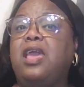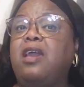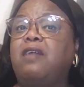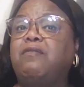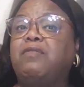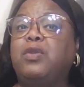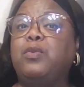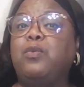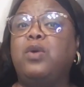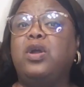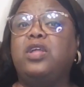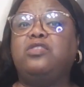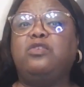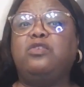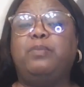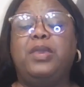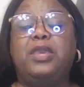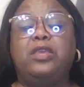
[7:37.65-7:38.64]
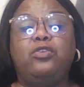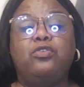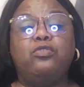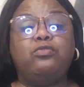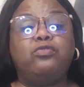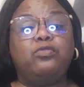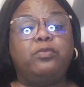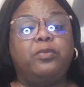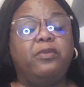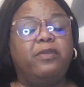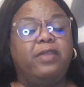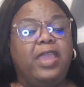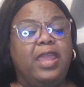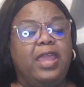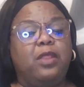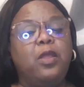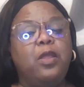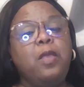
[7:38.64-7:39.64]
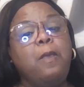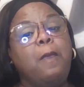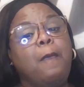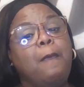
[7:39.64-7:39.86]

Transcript: everyone to be a YouTube creator.